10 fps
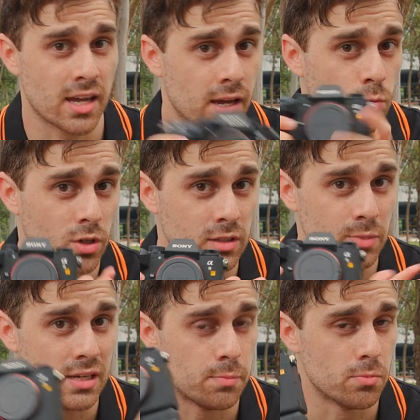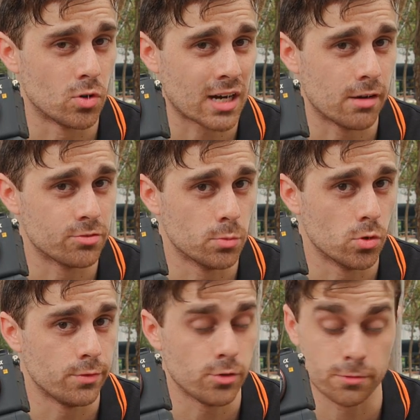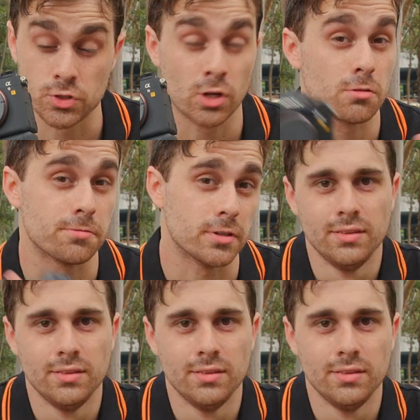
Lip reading: and want to be a bit more comfortable with your photography.